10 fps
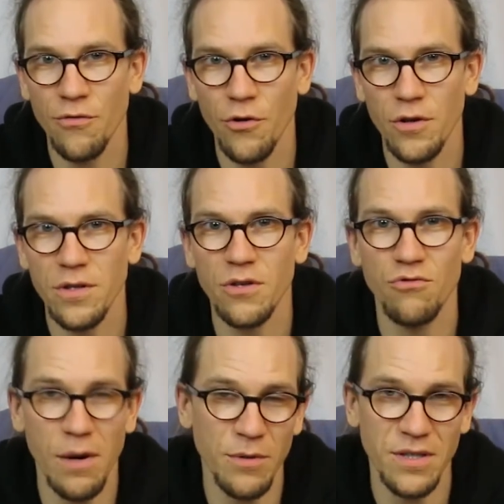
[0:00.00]
First,
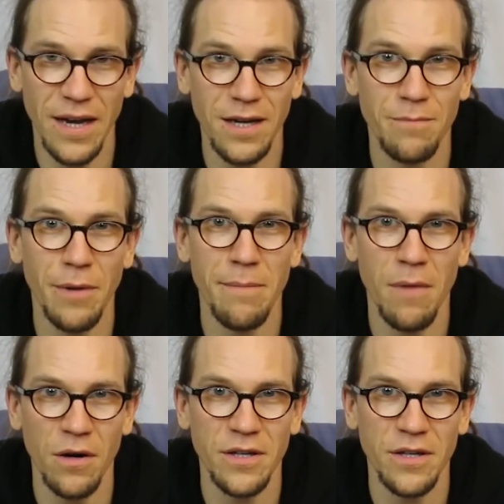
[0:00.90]
Drummer Second by Mark